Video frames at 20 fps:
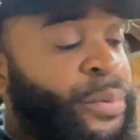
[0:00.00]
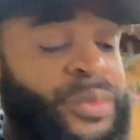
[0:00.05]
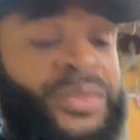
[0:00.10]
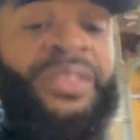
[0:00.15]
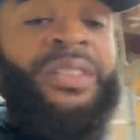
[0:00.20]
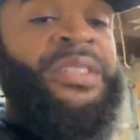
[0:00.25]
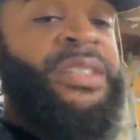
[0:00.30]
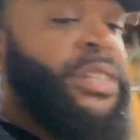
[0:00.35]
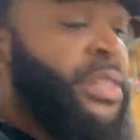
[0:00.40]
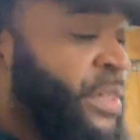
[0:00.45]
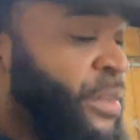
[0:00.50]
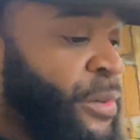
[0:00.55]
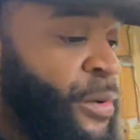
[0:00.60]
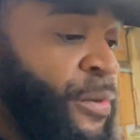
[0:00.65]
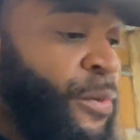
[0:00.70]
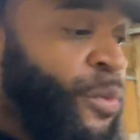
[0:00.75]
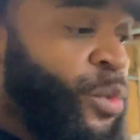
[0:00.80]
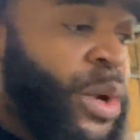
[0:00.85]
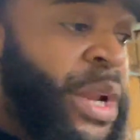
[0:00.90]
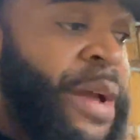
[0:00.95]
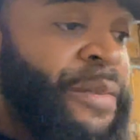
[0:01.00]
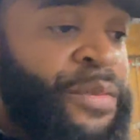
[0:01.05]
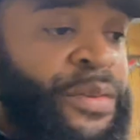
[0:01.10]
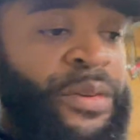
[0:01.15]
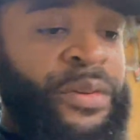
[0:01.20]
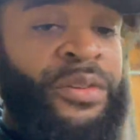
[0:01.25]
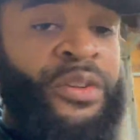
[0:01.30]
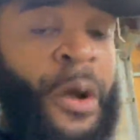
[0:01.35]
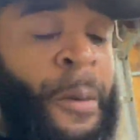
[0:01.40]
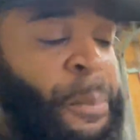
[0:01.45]
into whatever,
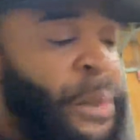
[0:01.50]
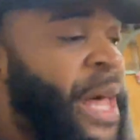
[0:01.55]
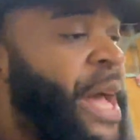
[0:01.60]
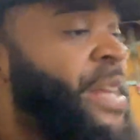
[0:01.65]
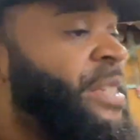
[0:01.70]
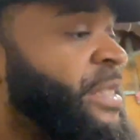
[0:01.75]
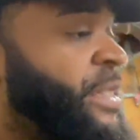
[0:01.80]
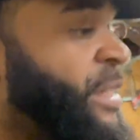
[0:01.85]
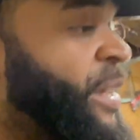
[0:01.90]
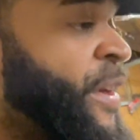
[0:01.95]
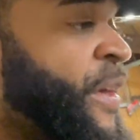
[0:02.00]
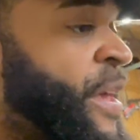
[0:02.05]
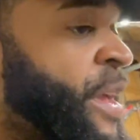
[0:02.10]
you know, plastic.